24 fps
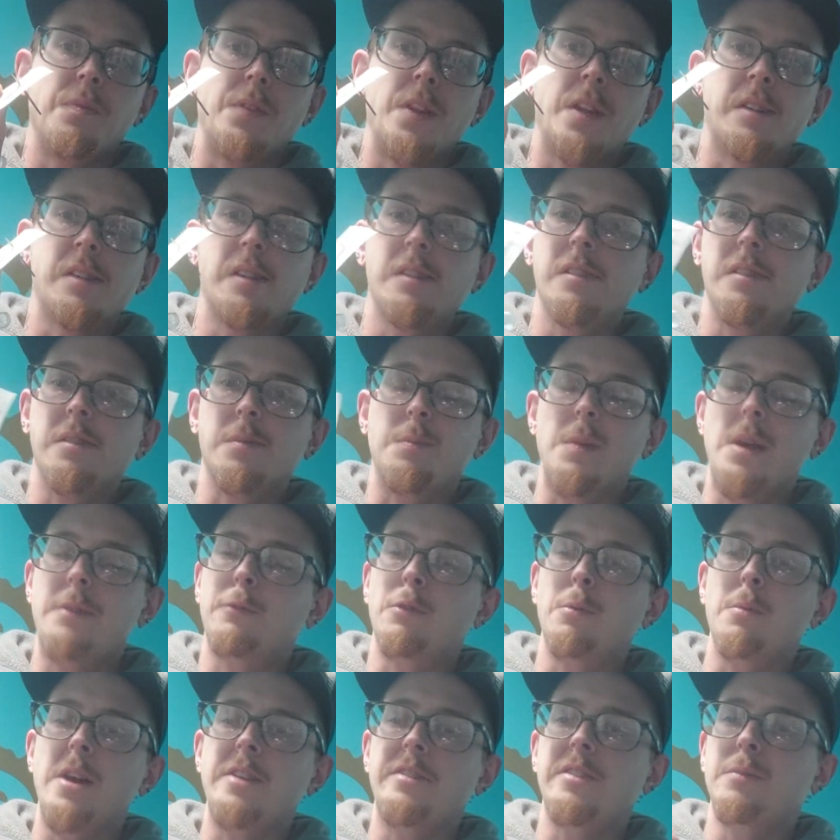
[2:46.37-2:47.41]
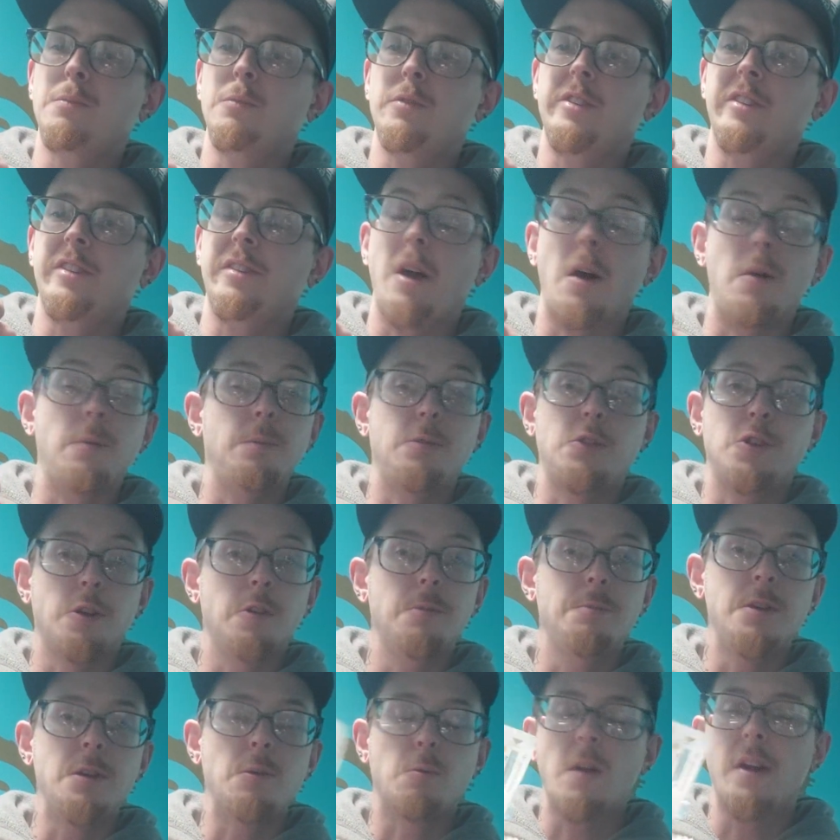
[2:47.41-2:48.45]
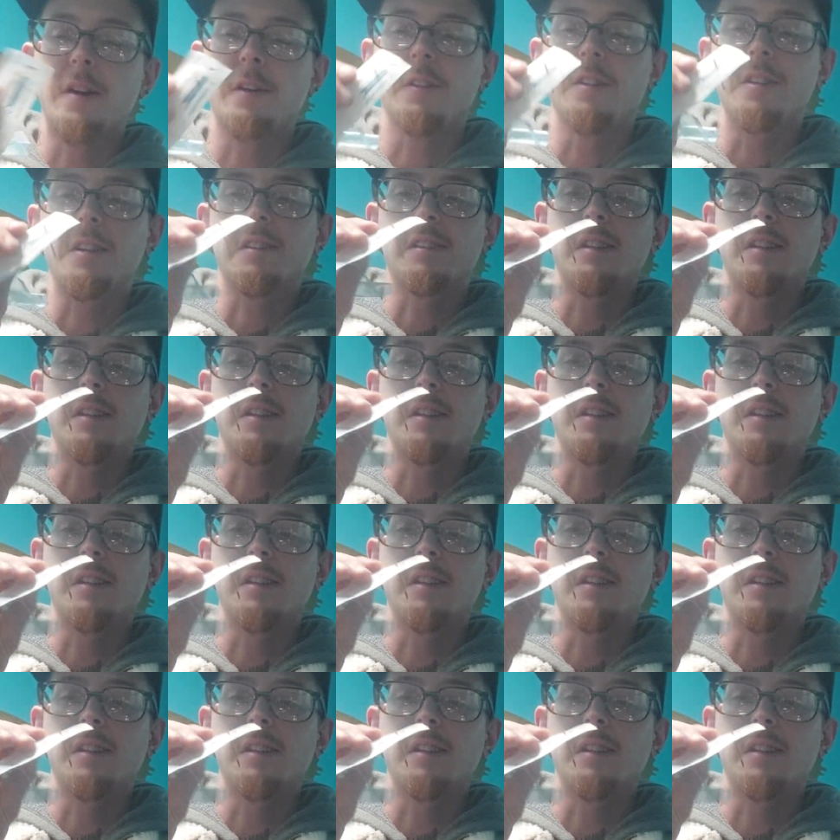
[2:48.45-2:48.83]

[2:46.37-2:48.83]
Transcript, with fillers: This is information which should be readily